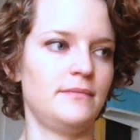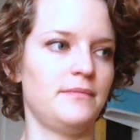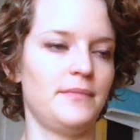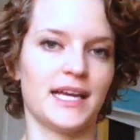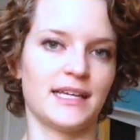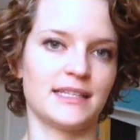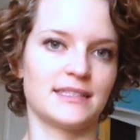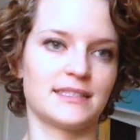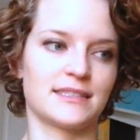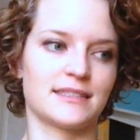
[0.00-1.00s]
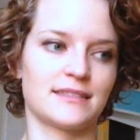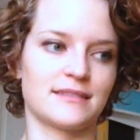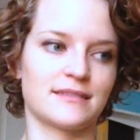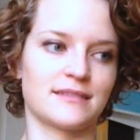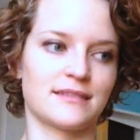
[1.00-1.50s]
because
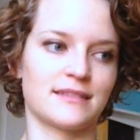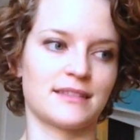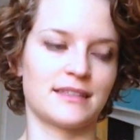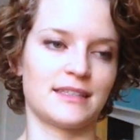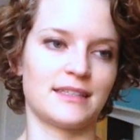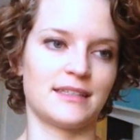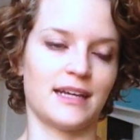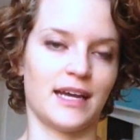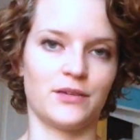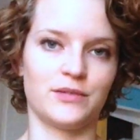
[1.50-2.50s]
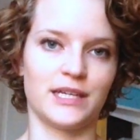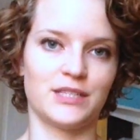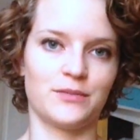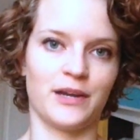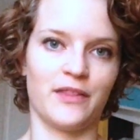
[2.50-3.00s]
I don't like
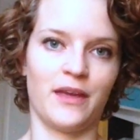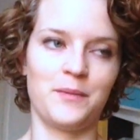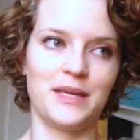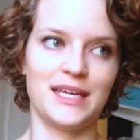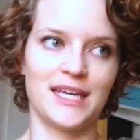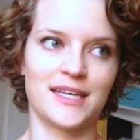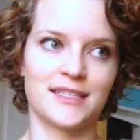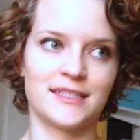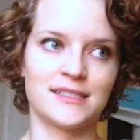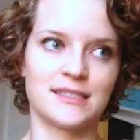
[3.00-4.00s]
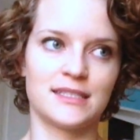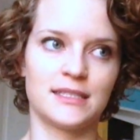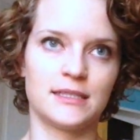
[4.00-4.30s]
to wear them, and